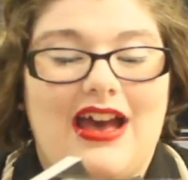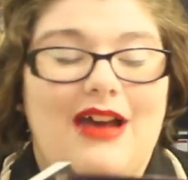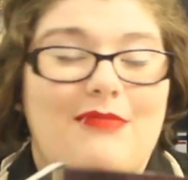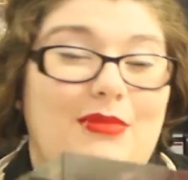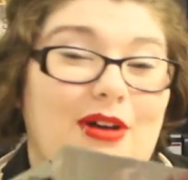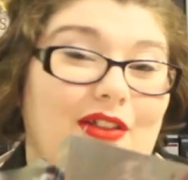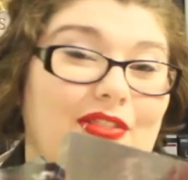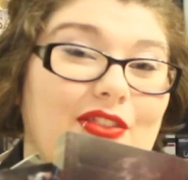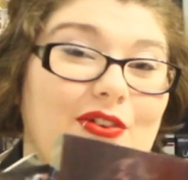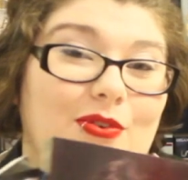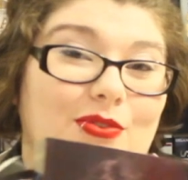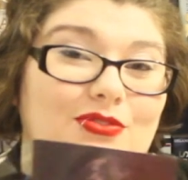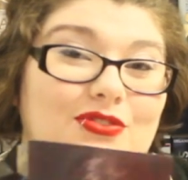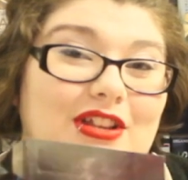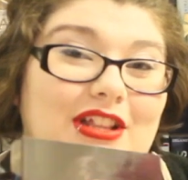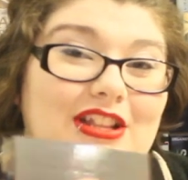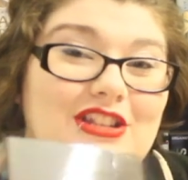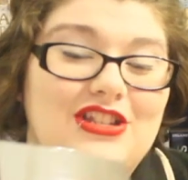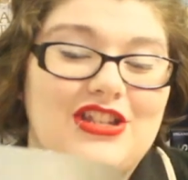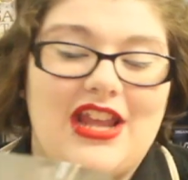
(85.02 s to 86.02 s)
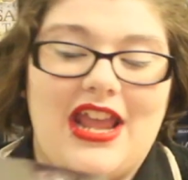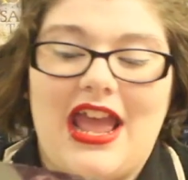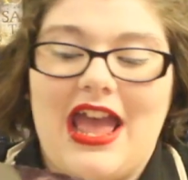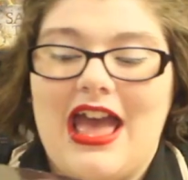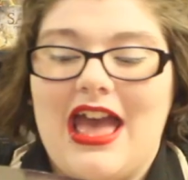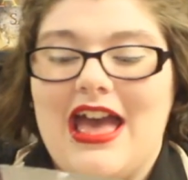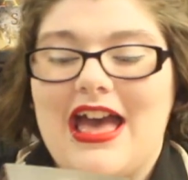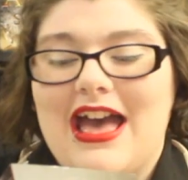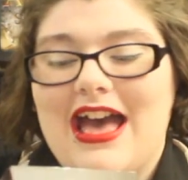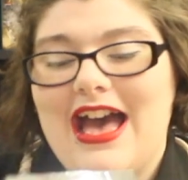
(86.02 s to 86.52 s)
I bought the whole trilogy.
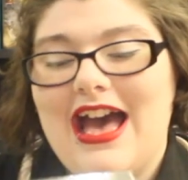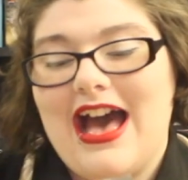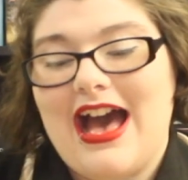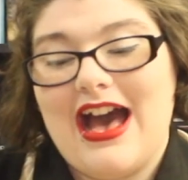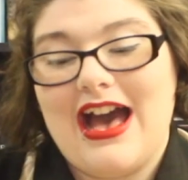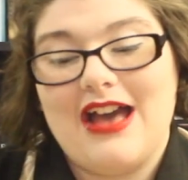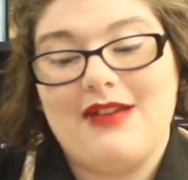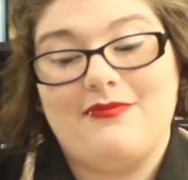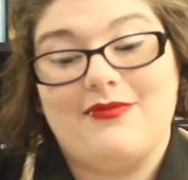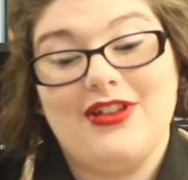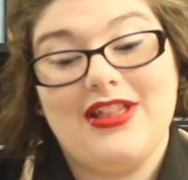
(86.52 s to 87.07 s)
I'm